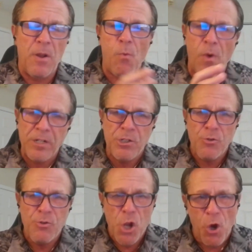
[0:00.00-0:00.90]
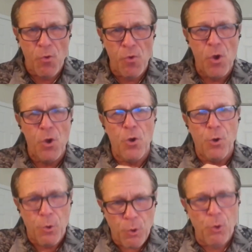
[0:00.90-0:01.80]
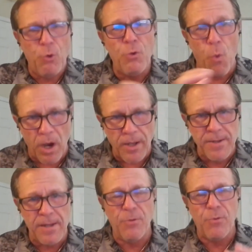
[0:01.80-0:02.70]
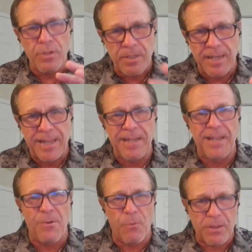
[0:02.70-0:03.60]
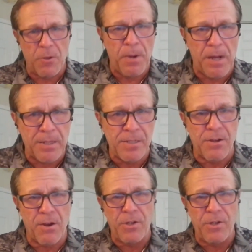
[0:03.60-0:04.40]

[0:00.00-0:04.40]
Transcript: Now, once you know who won and who's going to get in and what their policies are,